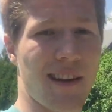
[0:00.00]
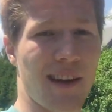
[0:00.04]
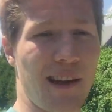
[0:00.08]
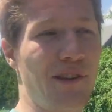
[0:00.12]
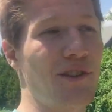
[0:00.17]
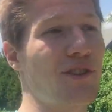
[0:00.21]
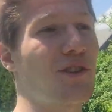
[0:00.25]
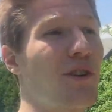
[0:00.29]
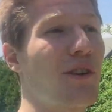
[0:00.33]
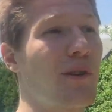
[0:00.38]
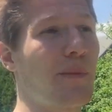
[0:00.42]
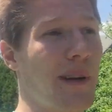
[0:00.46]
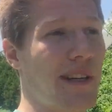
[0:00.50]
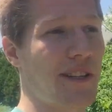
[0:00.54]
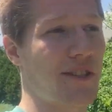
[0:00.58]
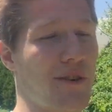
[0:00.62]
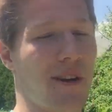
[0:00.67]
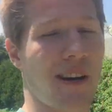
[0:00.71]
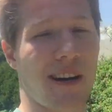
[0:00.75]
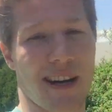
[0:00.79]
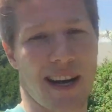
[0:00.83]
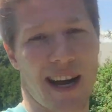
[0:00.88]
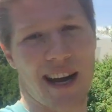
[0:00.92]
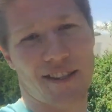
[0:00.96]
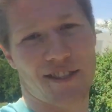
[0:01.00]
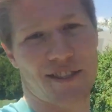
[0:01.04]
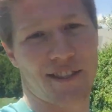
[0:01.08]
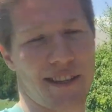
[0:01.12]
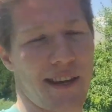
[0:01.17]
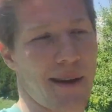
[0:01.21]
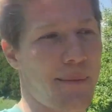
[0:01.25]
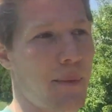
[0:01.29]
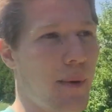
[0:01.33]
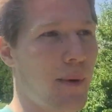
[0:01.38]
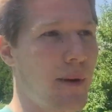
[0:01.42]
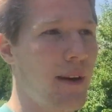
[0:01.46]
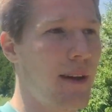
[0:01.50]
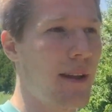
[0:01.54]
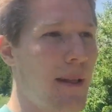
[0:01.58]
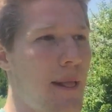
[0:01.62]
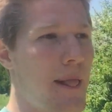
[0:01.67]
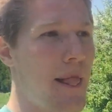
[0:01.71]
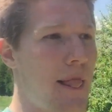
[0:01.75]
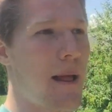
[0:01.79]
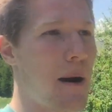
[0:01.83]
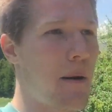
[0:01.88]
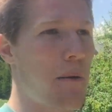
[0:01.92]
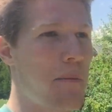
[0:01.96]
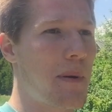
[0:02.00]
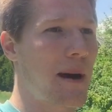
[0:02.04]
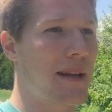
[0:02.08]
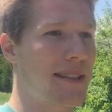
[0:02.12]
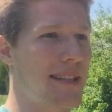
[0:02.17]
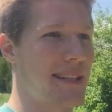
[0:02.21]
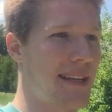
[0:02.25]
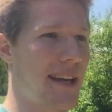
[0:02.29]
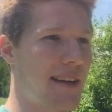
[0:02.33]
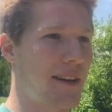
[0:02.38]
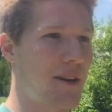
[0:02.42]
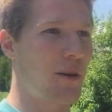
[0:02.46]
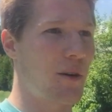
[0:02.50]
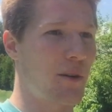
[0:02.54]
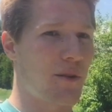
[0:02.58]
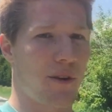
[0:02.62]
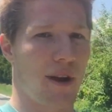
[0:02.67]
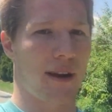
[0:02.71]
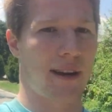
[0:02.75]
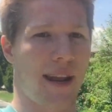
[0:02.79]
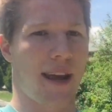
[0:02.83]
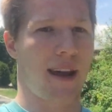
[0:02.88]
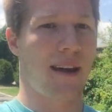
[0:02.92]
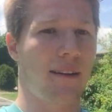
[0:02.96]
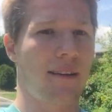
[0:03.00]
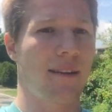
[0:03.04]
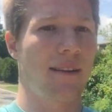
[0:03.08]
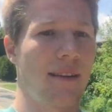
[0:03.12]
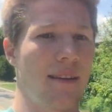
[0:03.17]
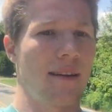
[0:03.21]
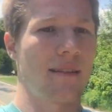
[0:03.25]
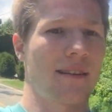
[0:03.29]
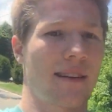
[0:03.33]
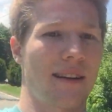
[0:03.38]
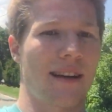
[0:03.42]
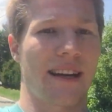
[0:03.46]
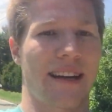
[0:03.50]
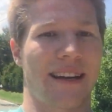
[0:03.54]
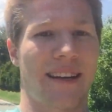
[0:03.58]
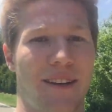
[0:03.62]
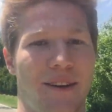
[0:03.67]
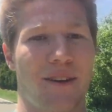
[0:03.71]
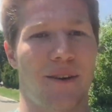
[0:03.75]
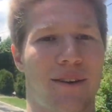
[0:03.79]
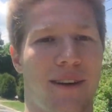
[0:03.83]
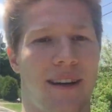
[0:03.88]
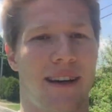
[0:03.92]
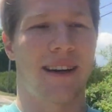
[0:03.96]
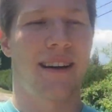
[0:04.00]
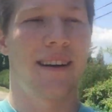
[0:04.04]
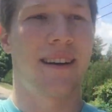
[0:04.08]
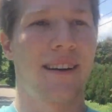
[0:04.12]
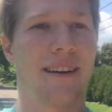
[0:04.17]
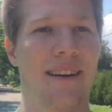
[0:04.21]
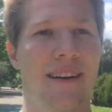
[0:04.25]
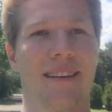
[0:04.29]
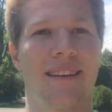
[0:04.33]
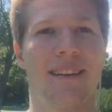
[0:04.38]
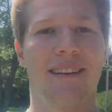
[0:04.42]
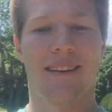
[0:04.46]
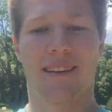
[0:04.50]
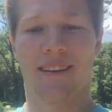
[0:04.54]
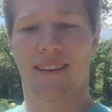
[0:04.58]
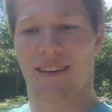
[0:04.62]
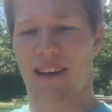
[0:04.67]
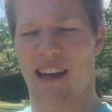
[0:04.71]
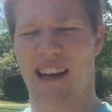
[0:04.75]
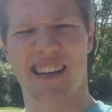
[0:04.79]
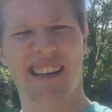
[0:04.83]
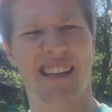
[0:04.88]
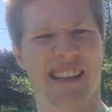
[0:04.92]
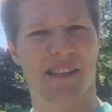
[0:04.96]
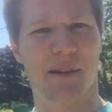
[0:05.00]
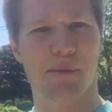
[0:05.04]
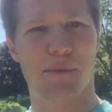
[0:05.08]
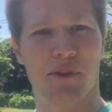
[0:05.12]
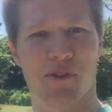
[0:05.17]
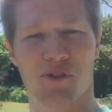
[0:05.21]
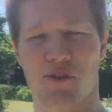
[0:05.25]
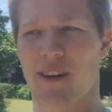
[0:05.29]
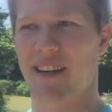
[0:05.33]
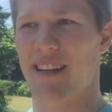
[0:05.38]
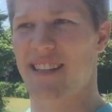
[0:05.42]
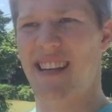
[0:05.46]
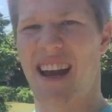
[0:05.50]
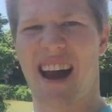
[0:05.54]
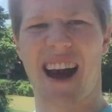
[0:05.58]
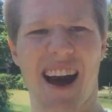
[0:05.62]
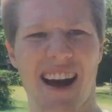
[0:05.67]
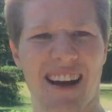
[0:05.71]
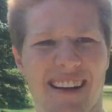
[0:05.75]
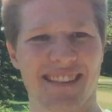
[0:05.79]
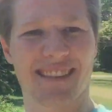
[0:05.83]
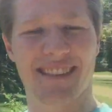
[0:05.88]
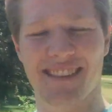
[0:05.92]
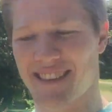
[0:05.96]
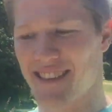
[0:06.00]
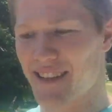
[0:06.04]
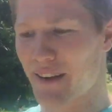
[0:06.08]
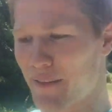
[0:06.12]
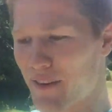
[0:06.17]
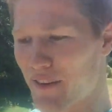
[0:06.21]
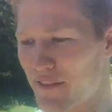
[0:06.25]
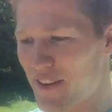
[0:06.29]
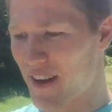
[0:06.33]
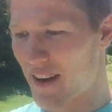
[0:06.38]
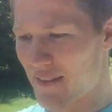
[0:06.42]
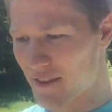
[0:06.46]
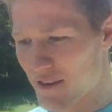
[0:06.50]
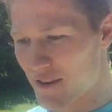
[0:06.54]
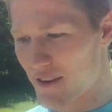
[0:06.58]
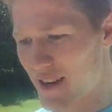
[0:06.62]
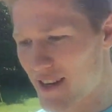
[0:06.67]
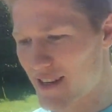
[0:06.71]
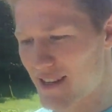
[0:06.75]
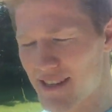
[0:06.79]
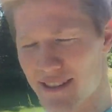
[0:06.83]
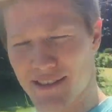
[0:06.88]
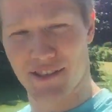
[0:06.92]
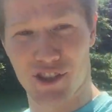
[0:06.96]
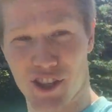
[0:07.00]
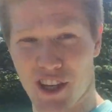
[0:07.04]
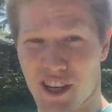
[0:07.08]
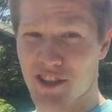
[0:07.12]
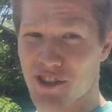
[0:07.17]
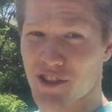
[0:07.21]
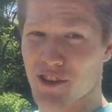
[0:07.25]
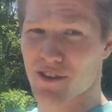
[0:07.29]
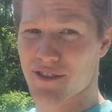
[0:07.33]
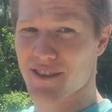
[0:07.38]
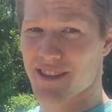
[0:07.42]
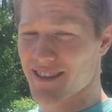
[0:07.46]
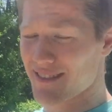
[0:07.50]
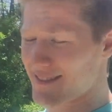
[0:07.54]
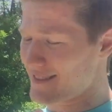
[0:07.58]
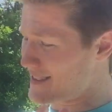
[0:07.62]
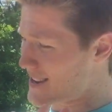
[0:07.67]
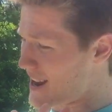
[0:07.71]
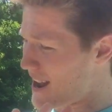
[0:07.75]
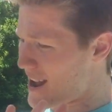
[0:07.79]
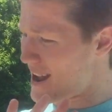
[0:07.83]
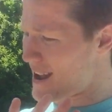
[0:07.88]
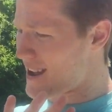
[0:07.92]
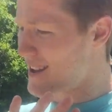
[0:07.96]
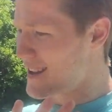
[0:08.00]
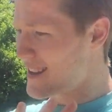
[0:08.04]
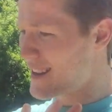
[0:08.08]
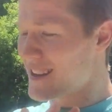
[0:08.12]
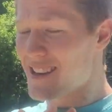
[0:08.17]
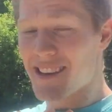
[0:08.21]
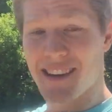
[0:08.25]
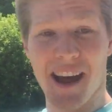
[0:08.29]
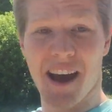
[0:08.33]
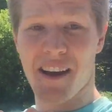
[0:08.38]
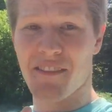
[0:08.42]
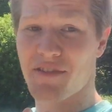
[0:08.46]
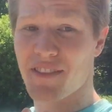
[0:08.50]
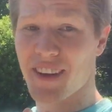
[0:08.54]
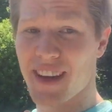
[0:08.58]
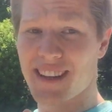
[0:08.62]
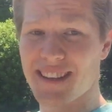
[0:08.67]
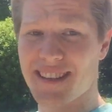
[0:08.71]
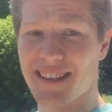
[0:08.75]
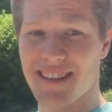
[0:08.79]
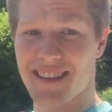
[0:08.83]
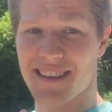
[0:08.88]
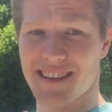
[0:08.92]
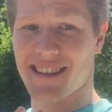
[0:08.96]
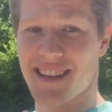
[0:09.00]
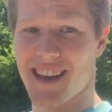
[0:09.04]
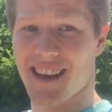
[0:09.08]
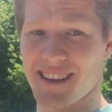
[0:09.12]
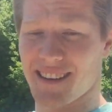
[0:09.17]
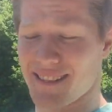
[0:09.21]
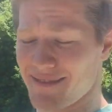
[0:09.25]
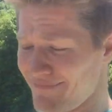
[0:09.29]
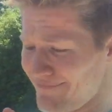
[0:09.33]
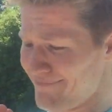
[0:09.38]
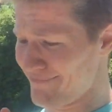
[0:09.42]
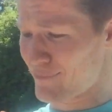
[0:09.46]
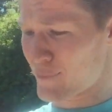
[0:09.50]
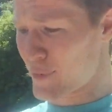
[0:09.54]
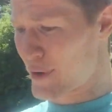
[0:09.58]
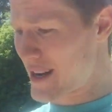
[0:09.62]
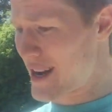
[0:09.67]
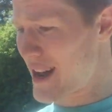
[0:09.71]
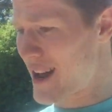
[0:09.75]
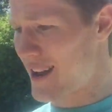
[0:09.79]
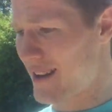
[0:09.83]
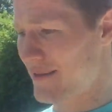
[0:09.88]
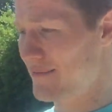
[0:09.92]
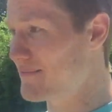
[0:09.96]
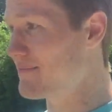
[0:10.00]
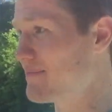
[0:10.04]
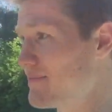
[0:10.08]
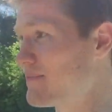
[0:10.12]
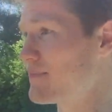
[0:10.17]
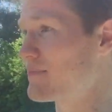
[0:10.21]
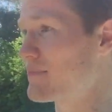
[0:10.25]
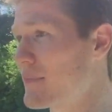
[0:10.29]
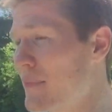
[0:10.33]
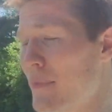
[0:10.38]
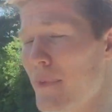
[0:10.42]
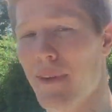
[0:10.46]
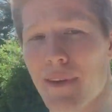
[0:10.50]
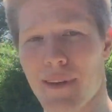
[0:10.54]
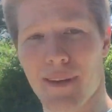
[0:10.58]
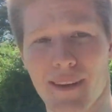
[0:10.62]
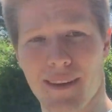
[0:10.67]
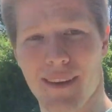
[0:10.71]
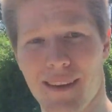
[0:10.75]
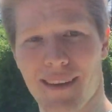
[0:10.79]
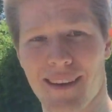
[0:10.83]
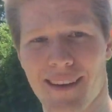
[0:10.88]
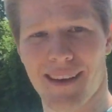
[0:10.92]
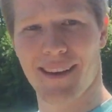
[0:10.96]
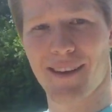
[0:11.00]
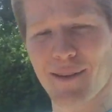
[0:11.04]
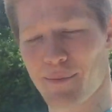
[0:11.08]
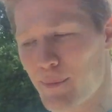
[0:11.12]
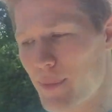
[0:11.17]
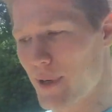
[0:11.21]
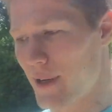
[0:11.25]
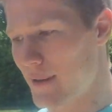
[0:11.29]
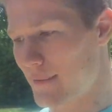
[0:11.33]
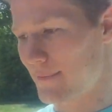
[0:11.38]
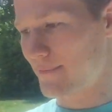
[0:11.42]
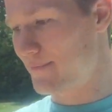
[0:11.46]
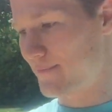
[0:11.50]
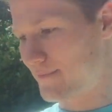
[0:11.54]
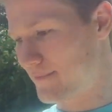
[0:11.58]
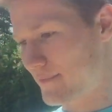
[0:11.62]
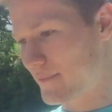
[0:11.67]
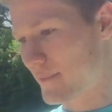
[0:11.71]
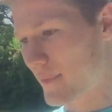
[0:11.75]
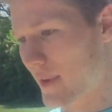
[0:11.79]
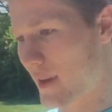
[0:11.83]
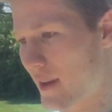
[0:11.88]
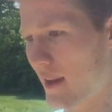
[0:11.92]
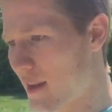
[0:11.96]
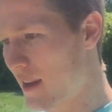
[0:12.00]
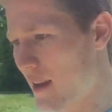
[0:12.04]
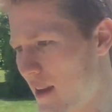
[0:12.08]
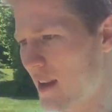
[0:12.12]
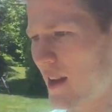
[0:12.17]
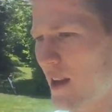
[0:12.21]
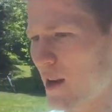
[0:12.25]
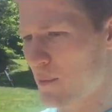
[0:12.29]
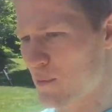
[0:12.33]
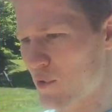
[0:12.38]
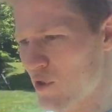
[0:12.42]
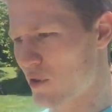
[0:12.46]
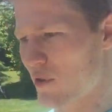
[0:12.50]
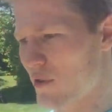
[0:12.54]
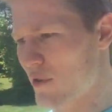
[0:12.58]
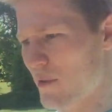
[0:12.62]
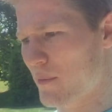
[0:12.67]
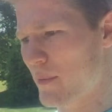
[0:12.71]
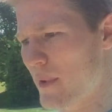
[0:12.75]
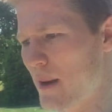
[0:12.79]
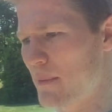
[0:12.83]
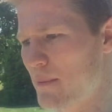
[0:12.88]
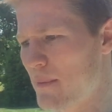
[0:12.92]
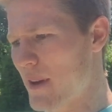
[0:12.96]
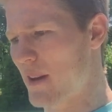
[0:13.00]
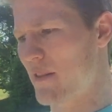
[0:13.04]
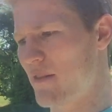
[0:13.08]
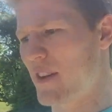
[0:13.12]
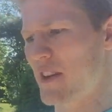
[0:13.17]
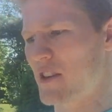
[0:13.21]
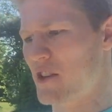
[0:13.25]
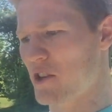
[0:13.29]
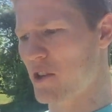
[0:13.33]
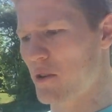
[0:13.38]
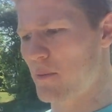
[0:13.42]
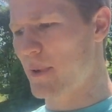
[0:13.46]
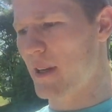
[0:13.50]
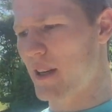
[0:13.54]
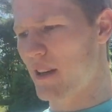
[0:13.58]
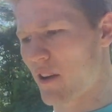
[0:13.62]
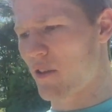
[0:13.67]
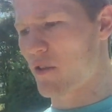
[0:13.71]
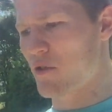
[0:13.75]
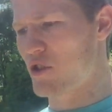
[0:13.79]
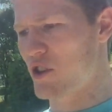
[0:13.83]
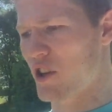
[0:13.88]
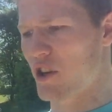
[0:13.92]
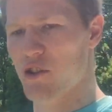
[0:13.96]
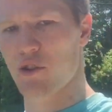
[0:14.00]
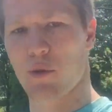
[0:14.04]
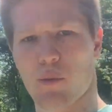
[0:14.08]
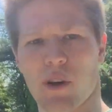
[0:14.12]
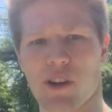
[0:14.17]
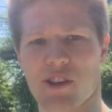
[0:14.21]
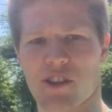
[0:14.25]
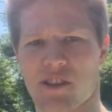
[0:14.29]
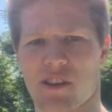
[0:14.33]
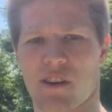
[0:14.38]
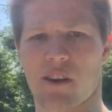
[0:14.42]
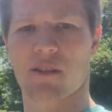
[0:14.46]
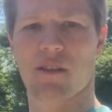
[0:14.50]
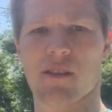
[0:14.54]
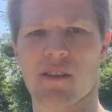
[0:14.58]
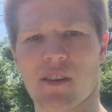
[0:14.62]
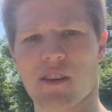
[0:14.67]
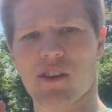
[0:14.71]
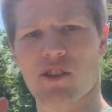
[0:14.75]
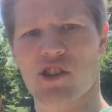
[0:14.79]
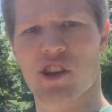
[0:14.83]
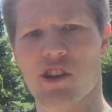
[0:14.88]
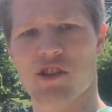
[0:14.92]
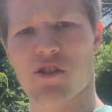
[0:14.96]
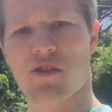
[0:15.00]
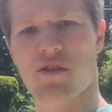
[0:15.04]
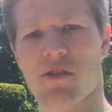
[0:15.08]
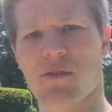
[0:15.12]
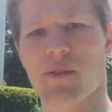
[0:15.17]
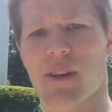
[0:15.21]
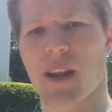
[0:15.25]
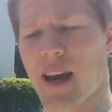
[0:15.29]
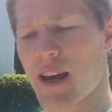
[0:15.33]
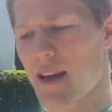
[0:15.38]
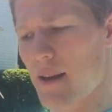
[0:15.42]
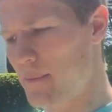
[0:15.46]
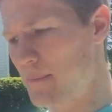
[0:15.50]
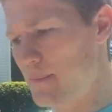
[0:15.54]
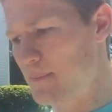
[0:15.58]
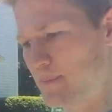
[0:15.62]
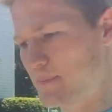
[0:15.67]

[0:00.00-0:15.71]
I'll show you my truck. Actually, I'm about to get going right now. I gotta go. I need something to drink. It's hot, 75 degrees. Gingers, nah, not fans of the sun. We're not. But I'm sure there might eventually be another ginger watching there. Gingers unite.